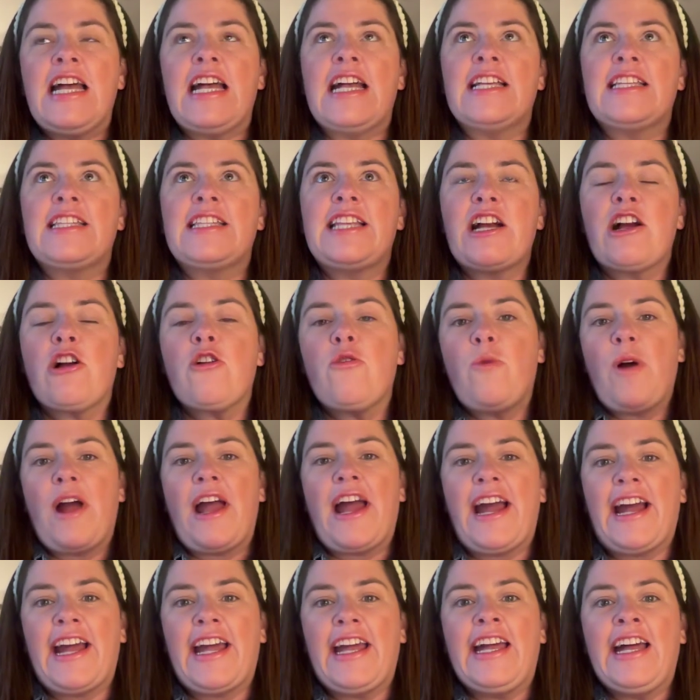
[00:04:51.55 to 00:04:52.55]
there a
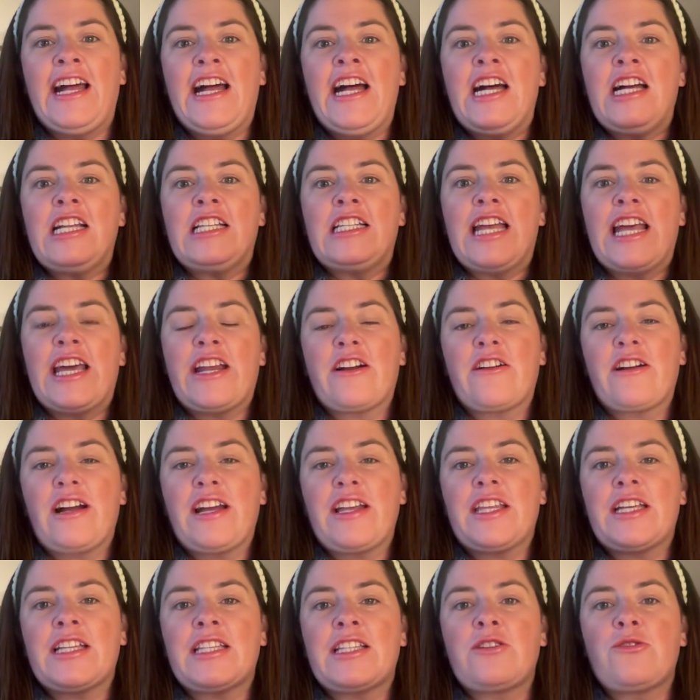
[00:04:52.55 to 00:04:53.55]
way to
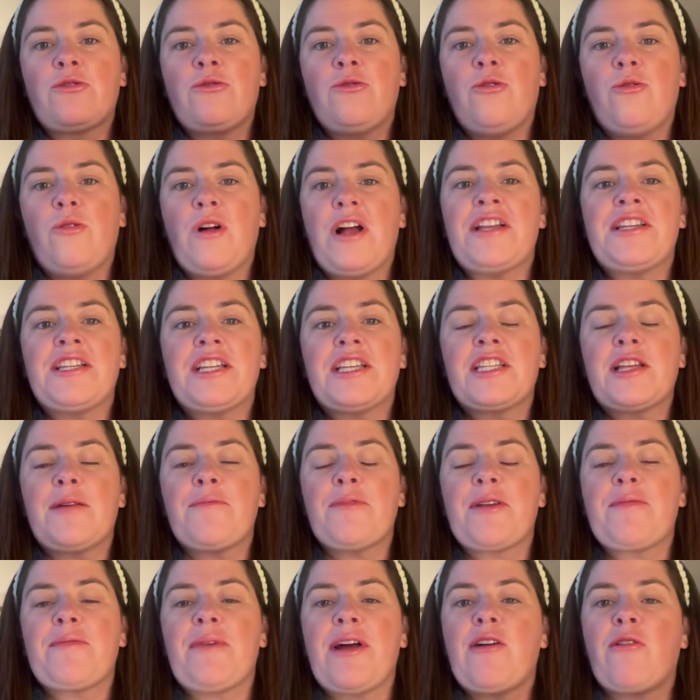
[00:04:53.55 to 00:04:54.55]
integrate this tool into
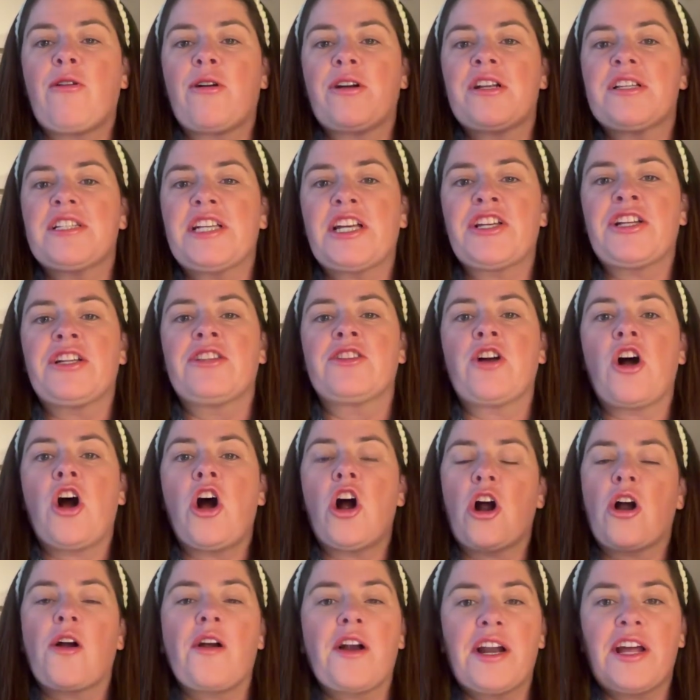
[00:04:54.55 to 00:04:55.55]
something my organization is
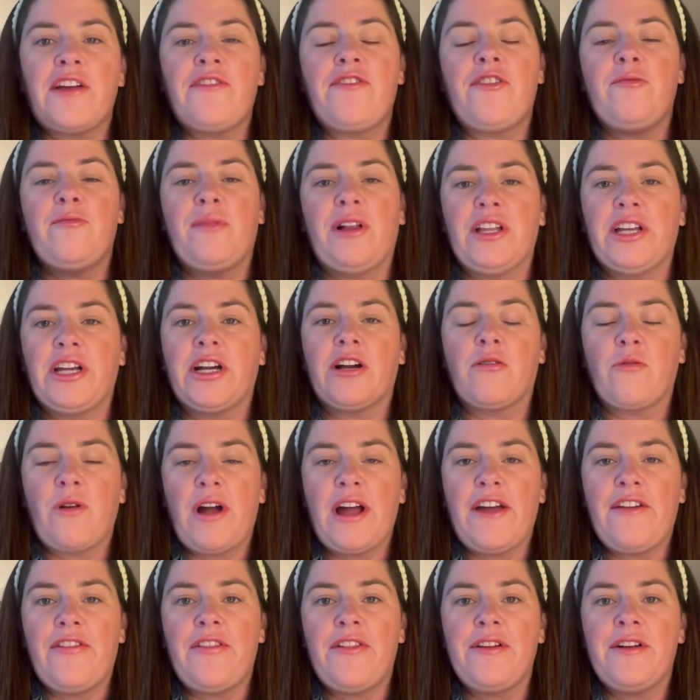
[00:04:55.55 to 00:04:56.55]
already familiar
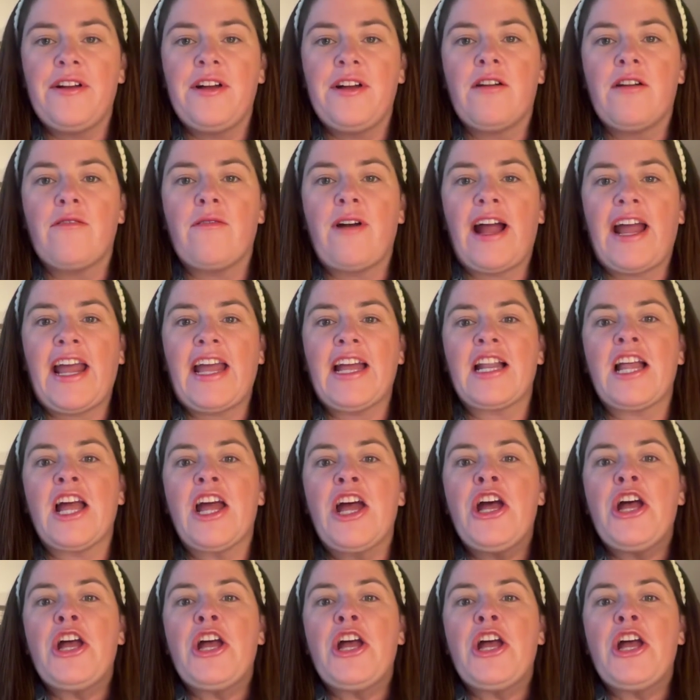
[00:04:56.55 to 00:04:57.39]
with, right?